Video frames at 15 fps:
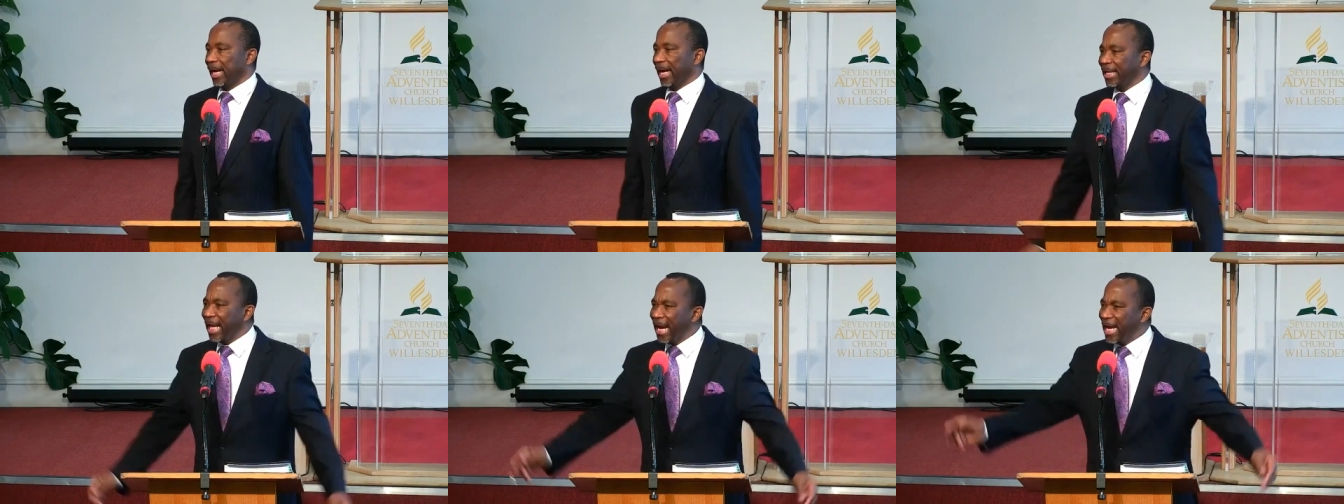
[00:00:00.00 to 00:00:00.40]

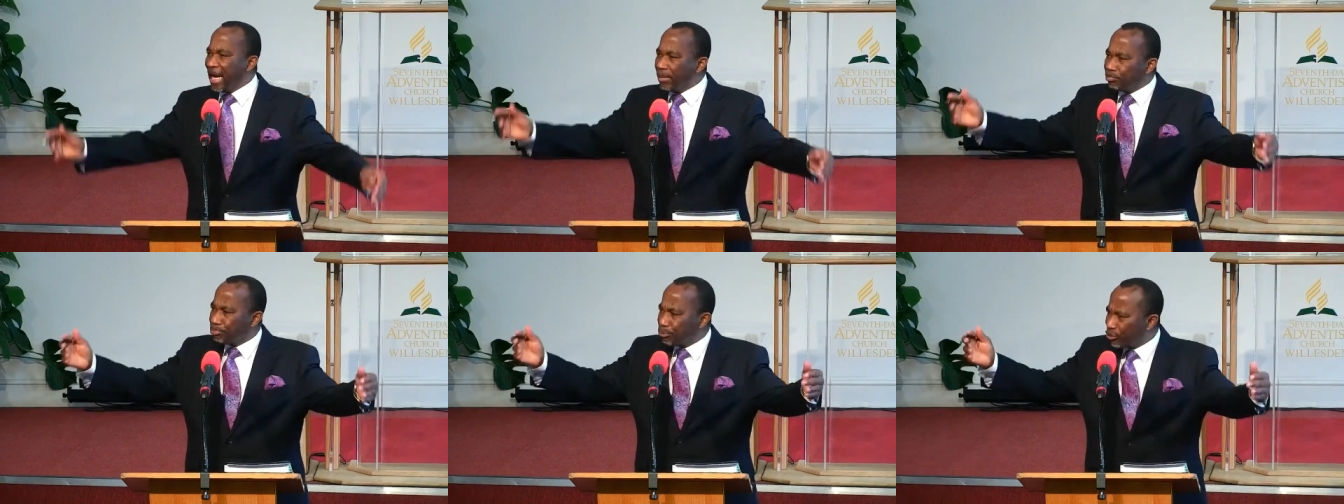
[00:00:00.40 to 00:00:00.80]
And I
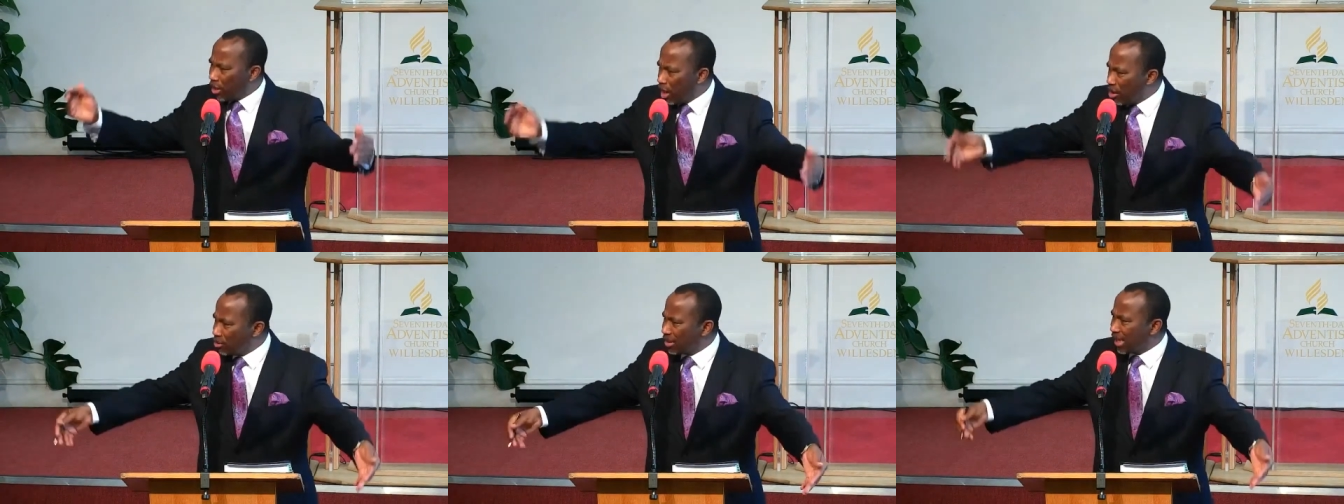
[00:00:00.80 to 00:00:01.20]
am
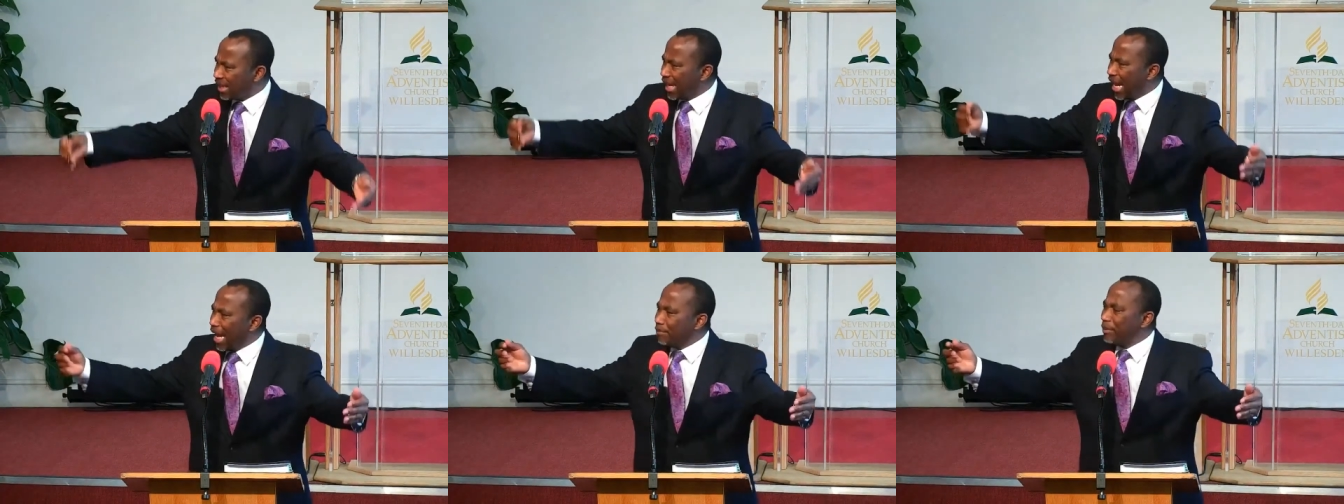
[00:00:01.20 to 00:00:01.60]
proud
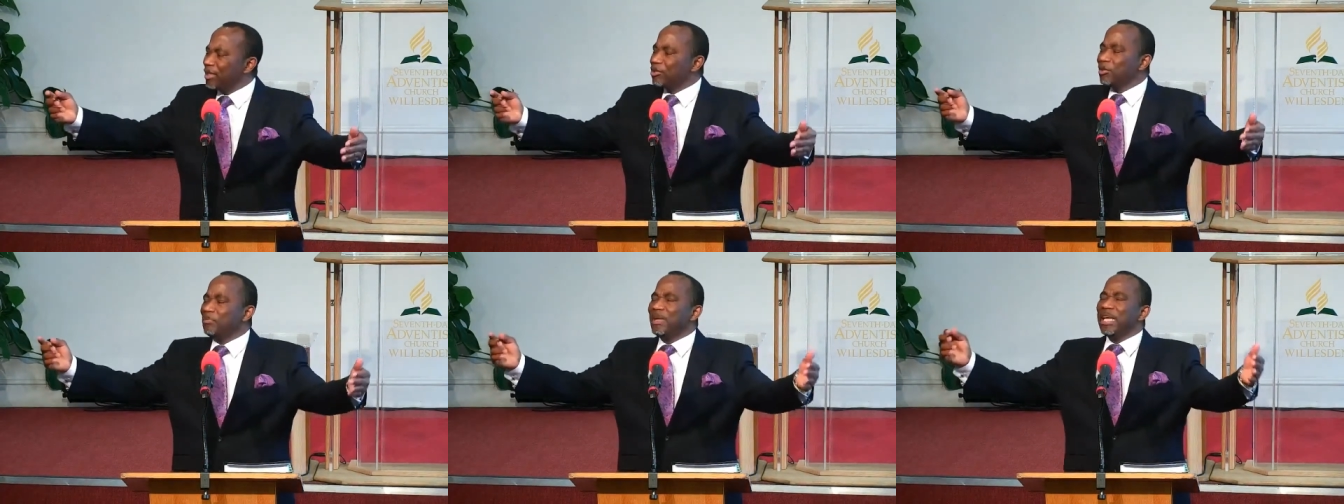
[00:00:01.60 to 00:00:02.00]
and happy
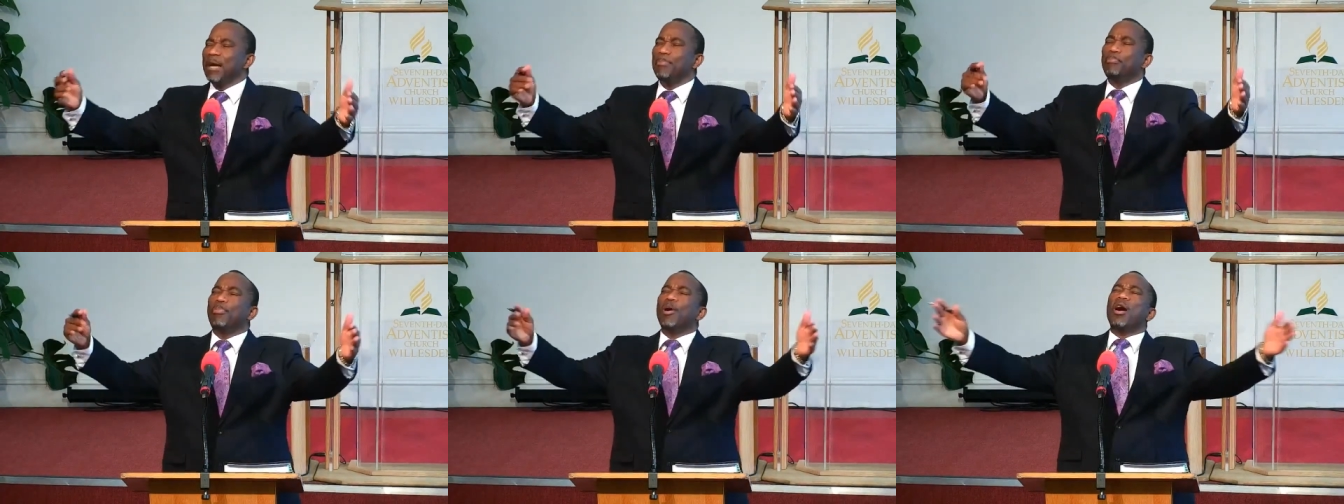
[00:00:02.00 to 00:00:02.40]
to be a
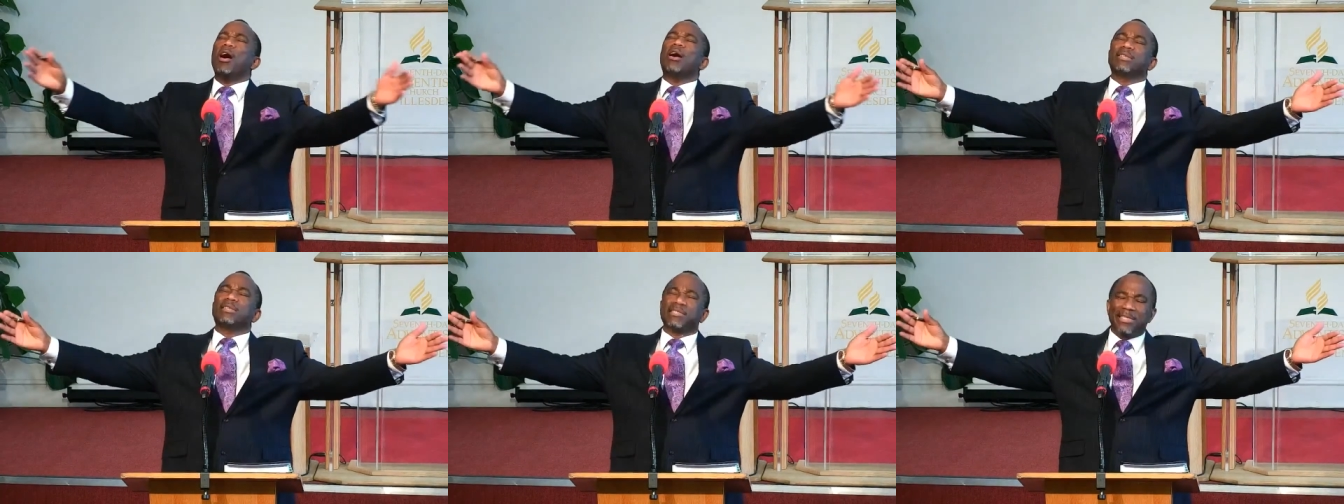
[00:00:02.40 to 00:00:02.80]

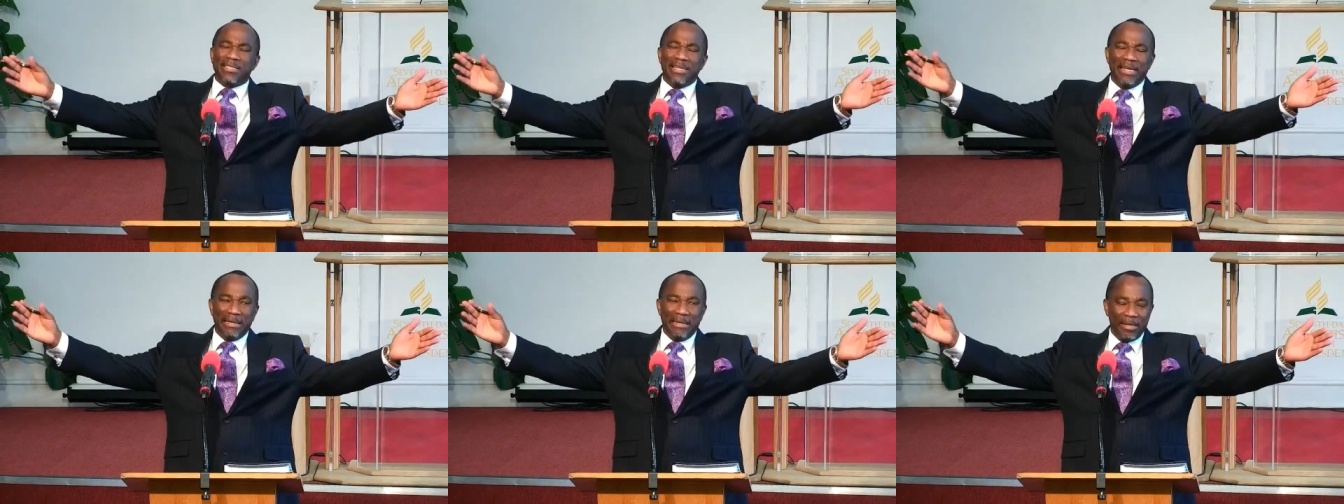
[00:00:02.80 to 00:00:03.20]
part
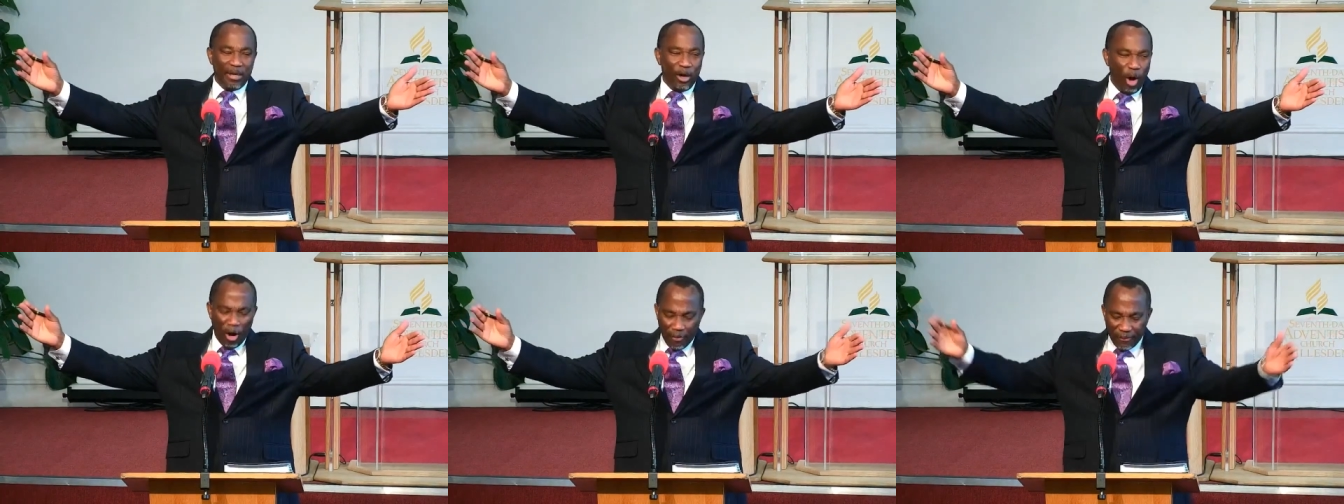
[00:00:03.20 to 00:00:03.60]

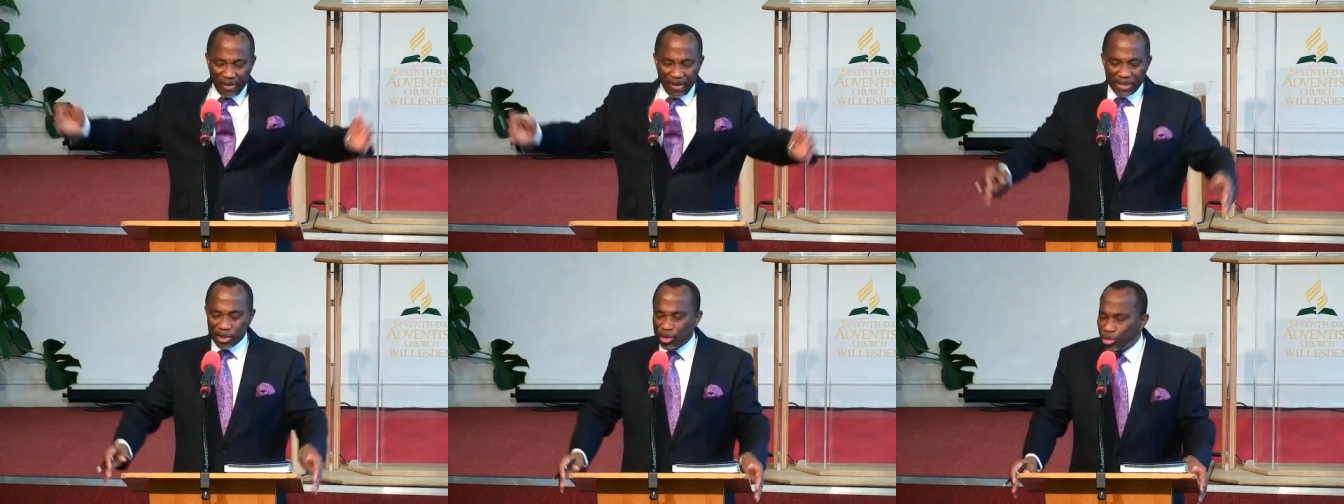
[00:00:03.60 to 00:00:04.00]
of
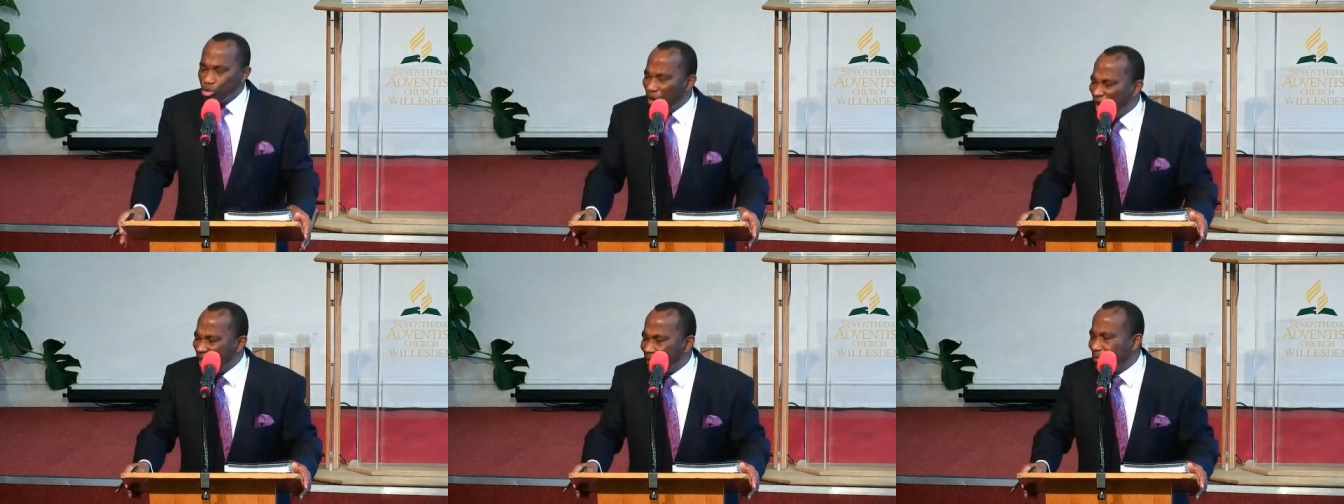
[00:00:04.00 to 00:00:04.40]
this
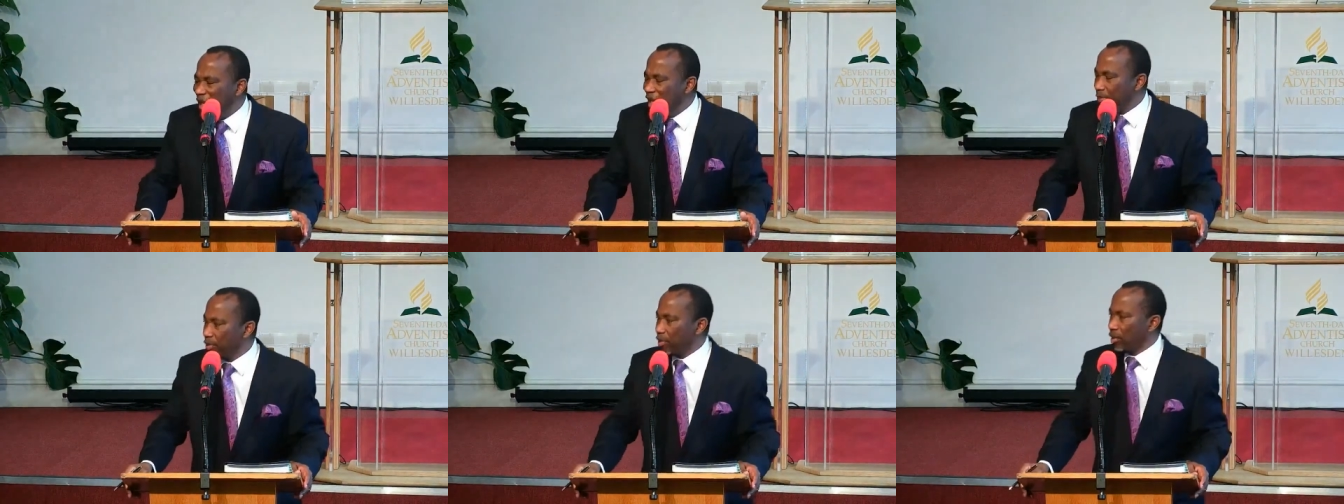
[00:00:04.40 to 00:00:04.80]
great
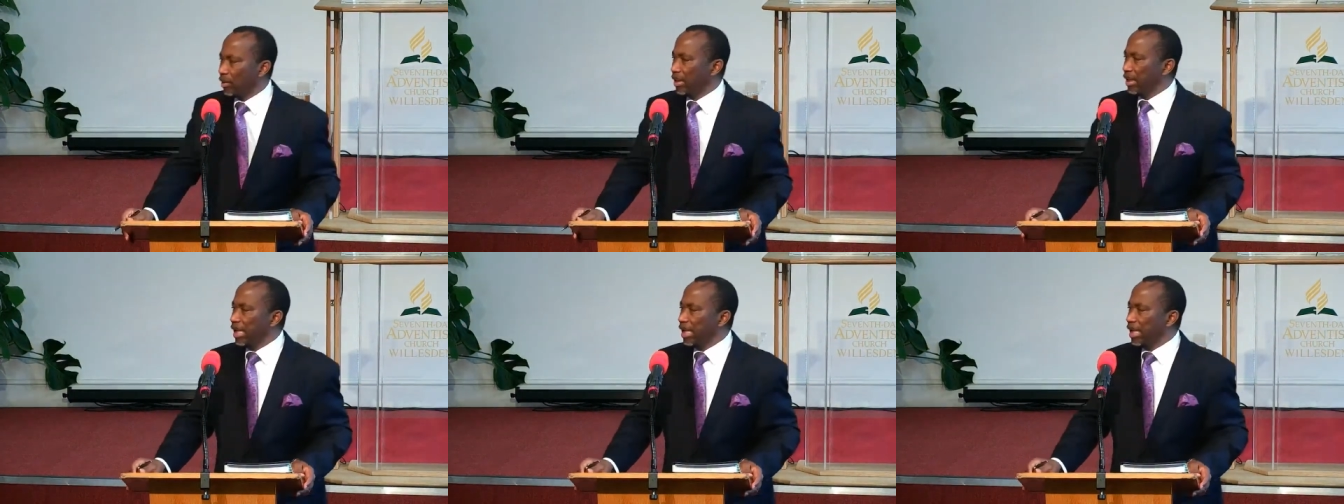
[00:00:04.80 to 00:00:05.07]
people,